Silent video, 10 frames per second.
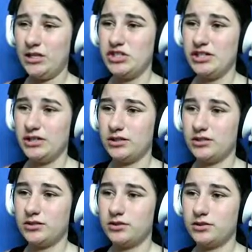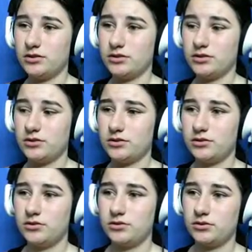babes from all over
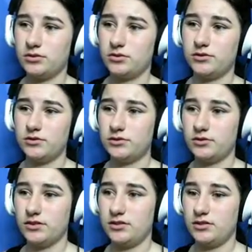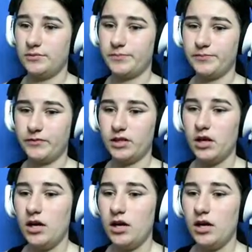Terrace eyes lining up in your doorstep,